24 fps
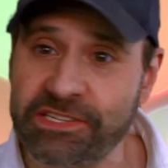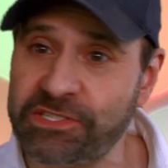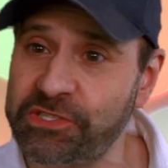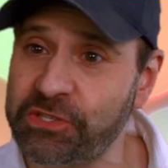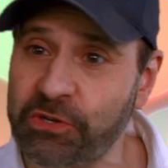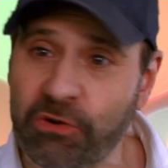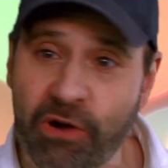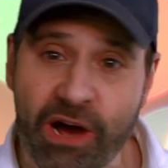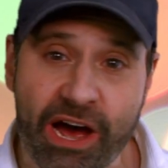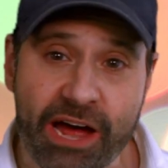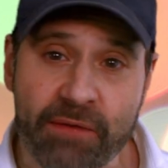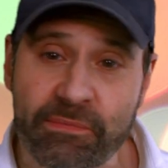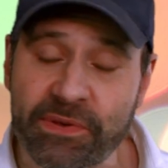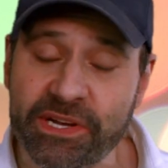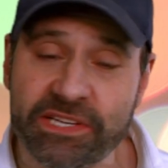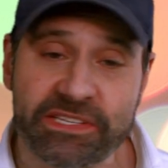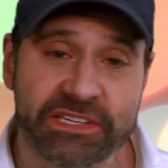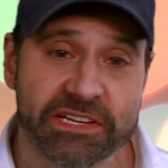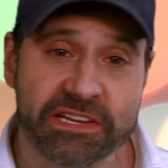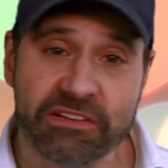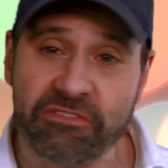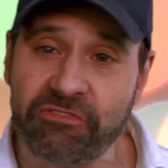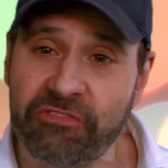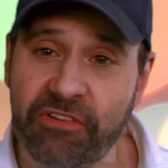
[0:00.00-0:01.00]
ascribe it
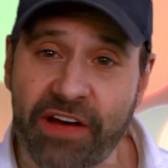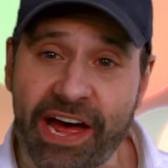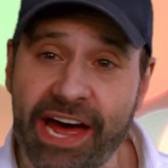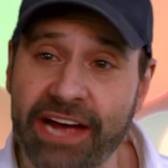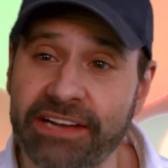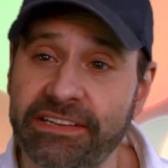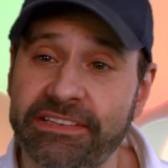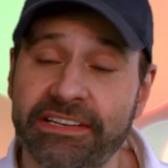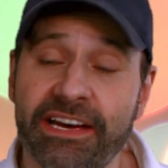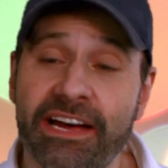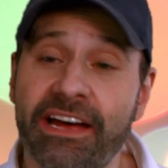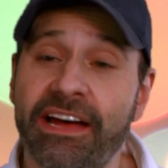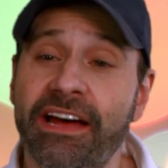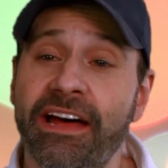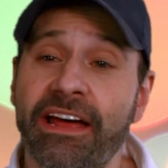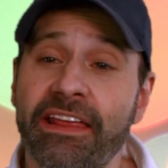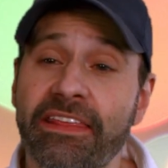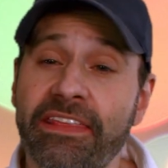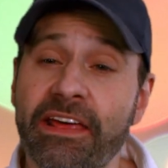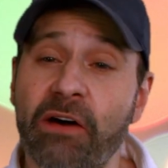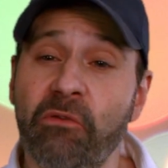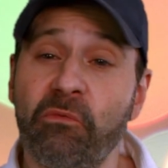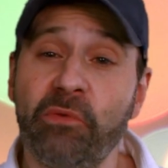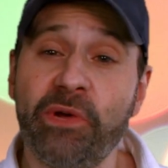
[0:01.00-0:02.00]
to the fact
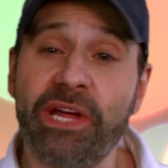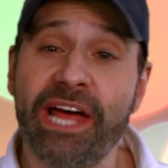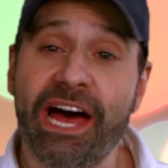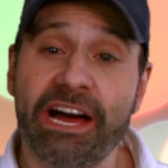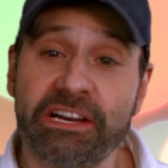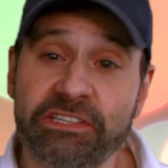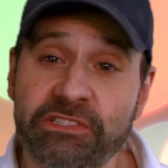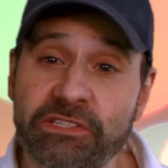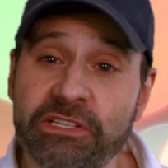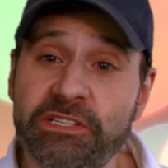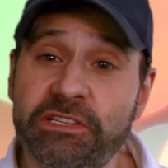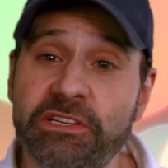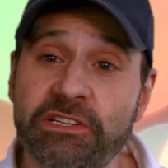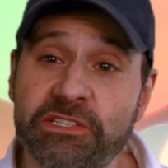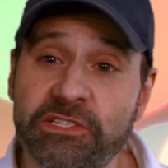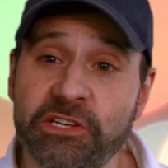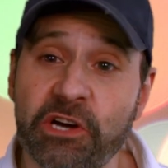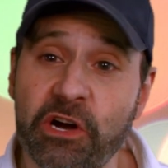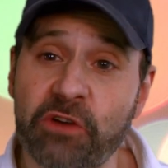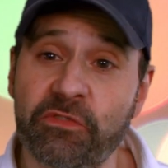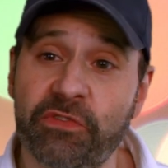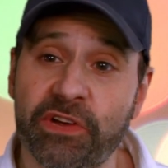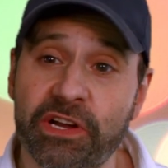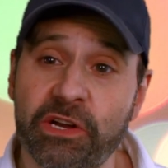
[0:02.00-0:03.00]
that we actually
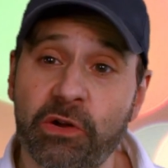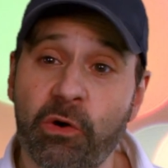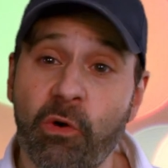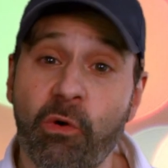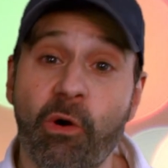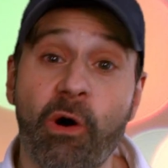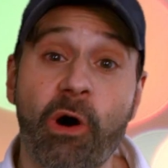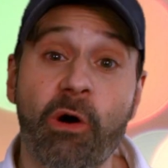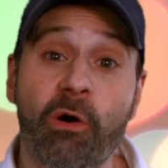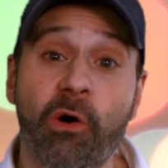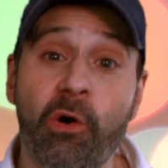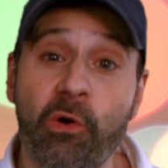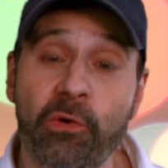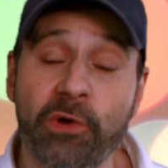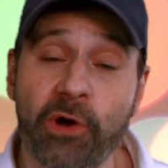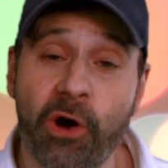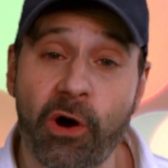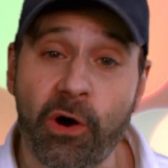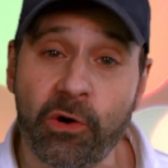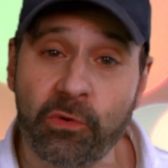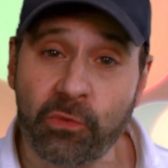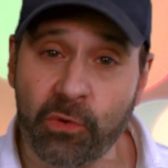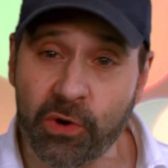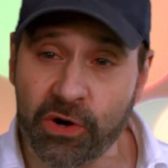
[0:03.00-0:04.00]
deserve it or our own
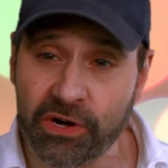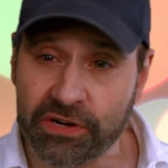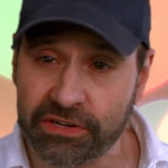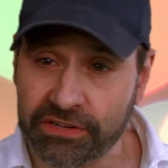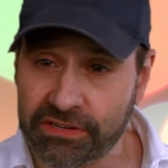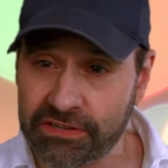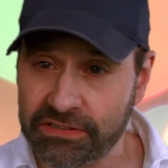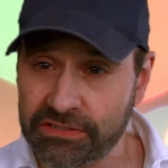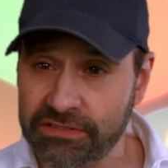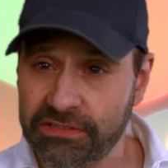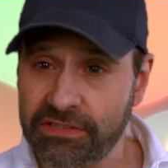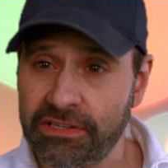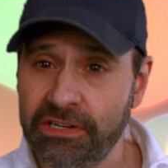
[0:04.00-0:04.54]
hard work.